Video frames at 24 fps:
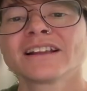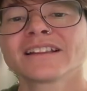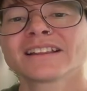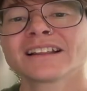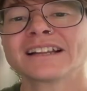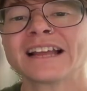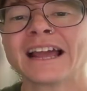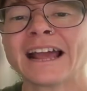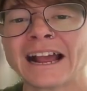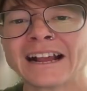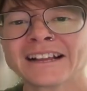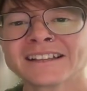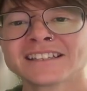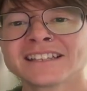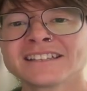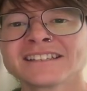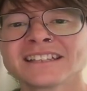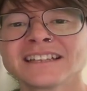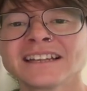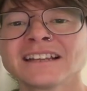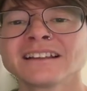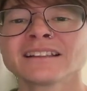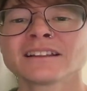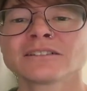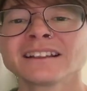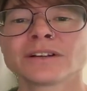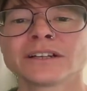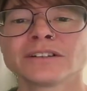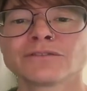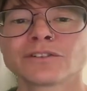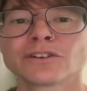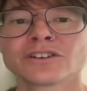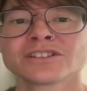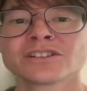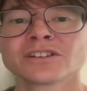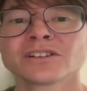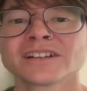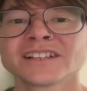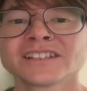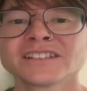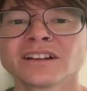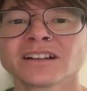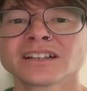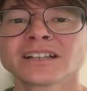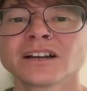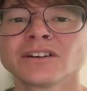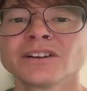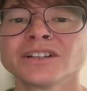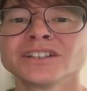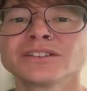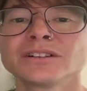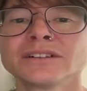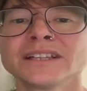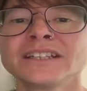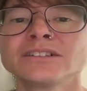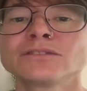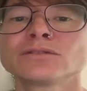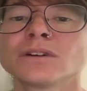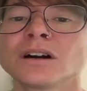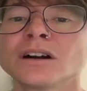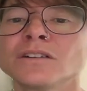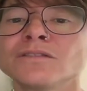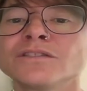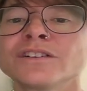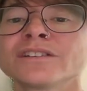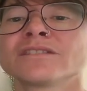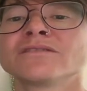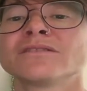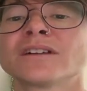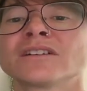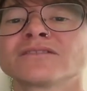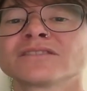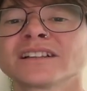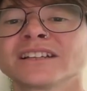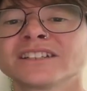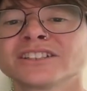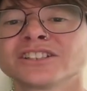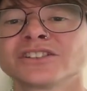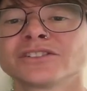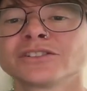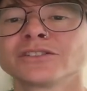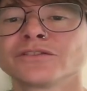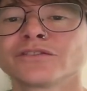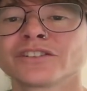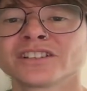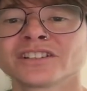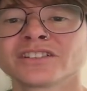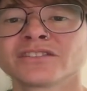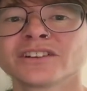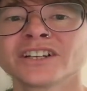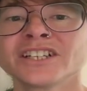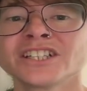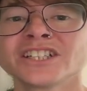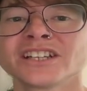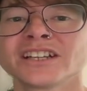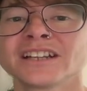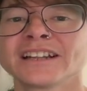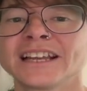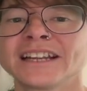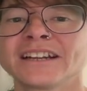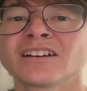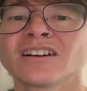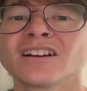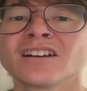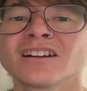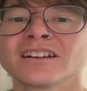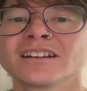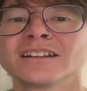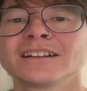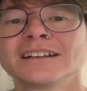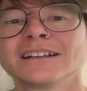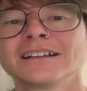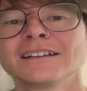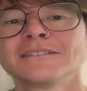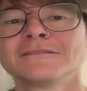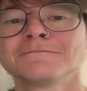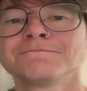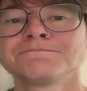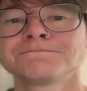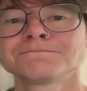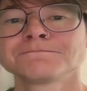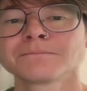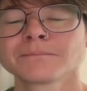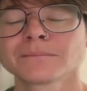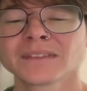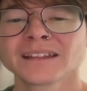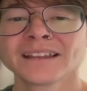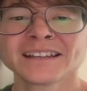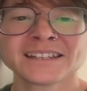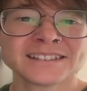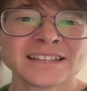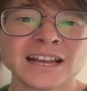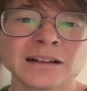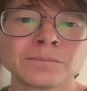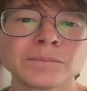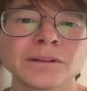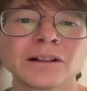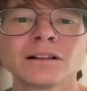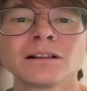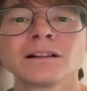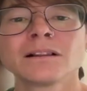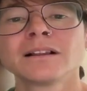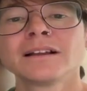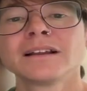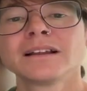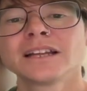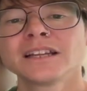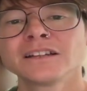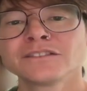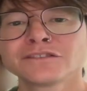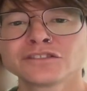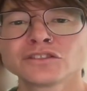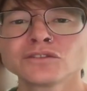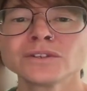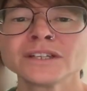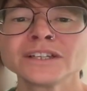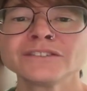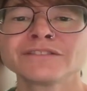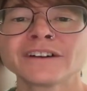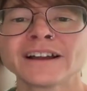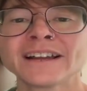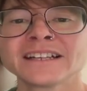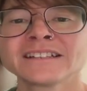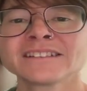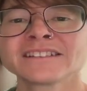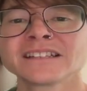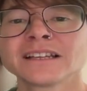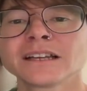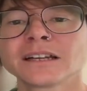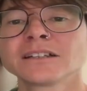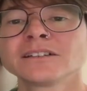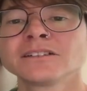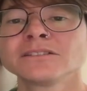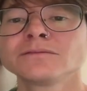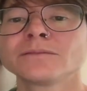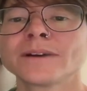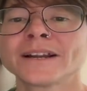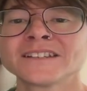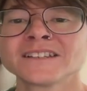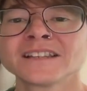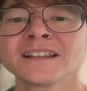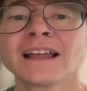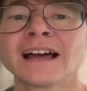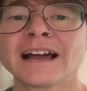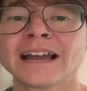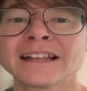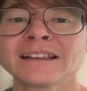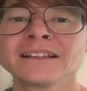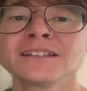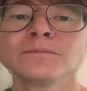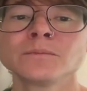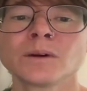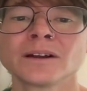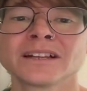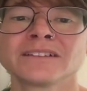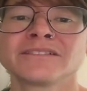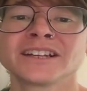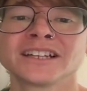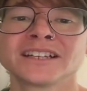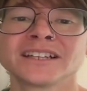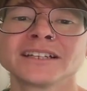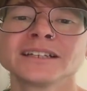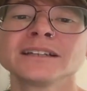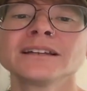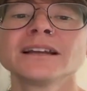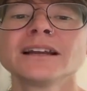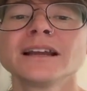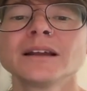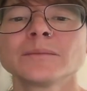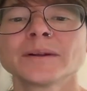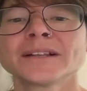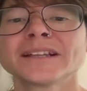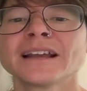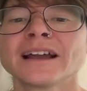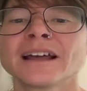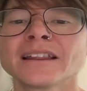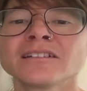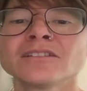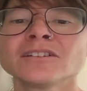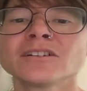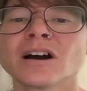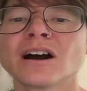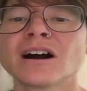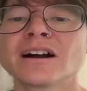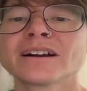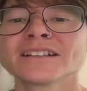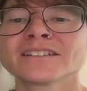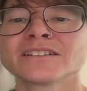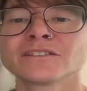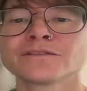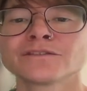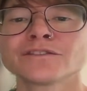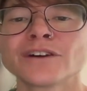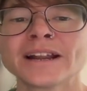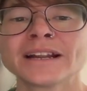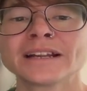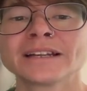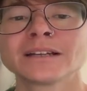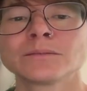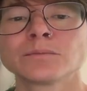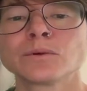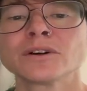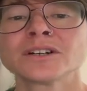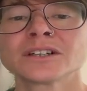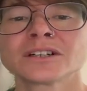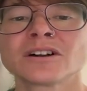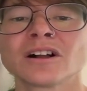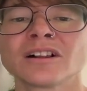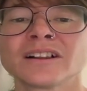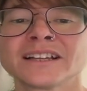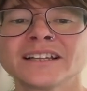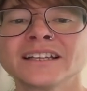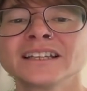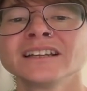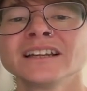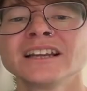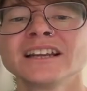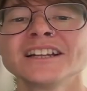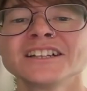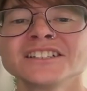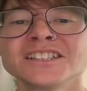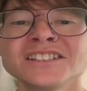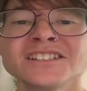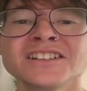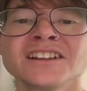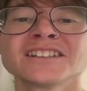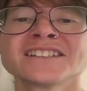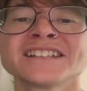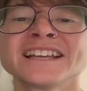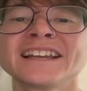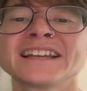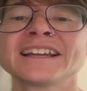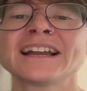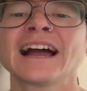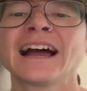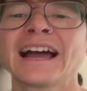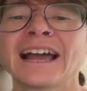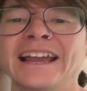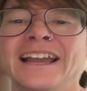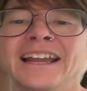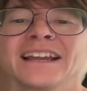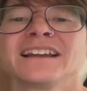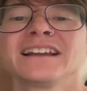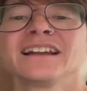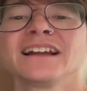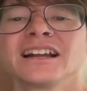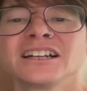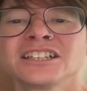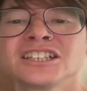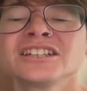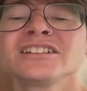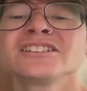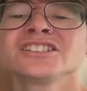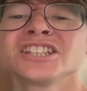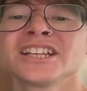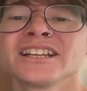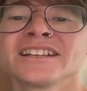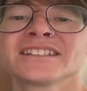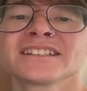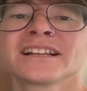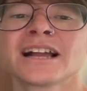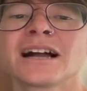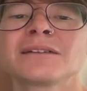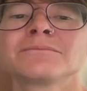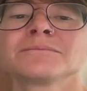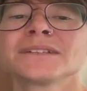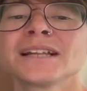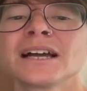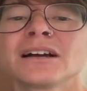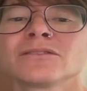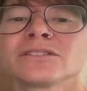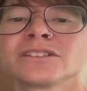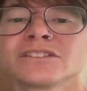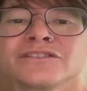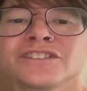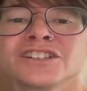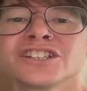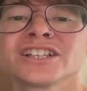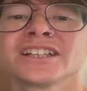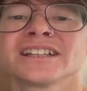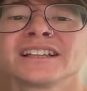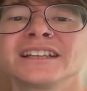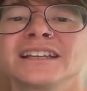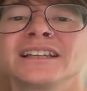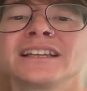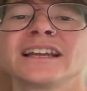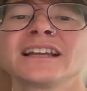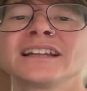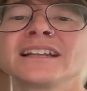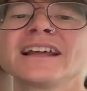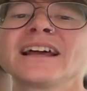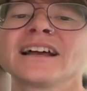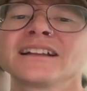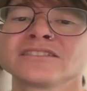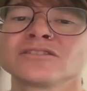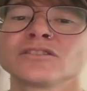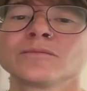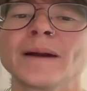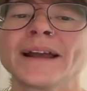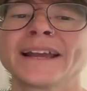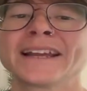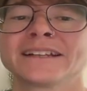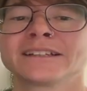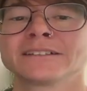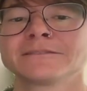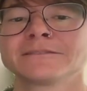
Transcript: that accessing the reinforcer is not going to lead to over-arousal issues, frustration later on? Example, if Suki finds a good wrestle highly motivating, but the other dog is her friend, a border collie, she's not saying hi until she has calmed down sufficiently and has her mind.